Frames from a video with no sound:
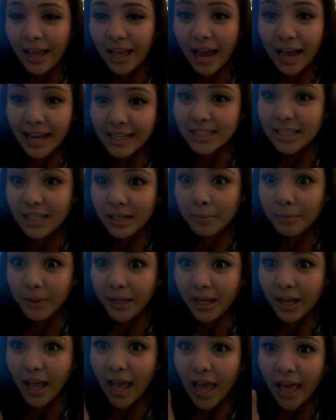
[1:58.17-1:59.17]
asked
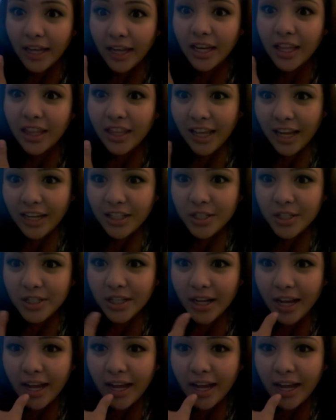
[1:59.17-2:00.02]
me and the answers